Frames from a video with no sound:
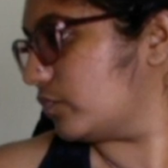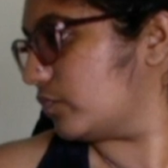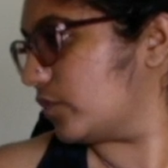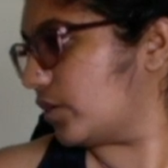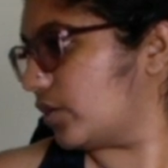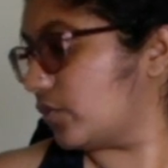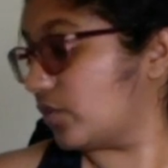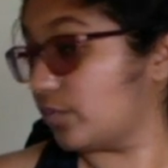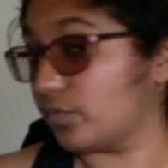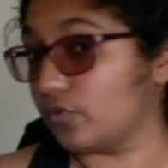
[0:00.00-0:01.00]
Now you
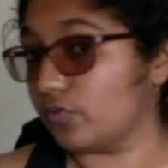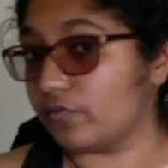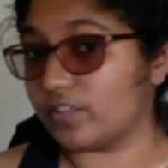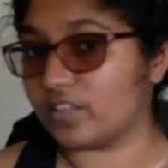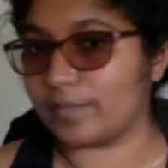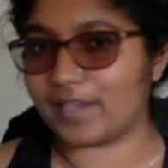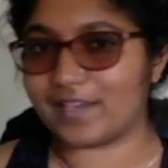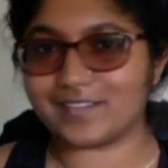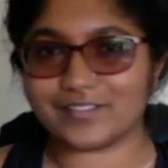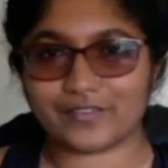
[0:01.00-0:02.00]
can move with the
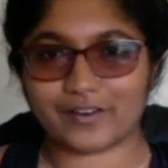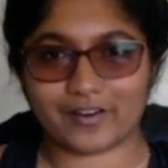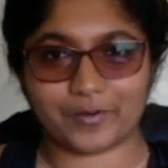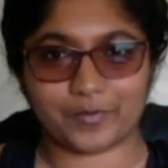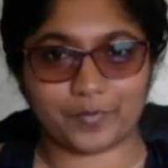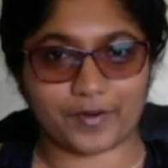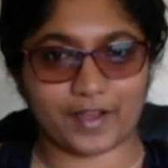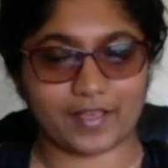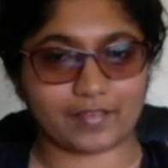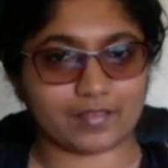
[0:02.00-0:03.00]
pace of your own
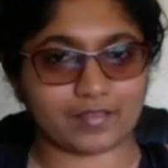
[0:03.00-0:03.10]
breath.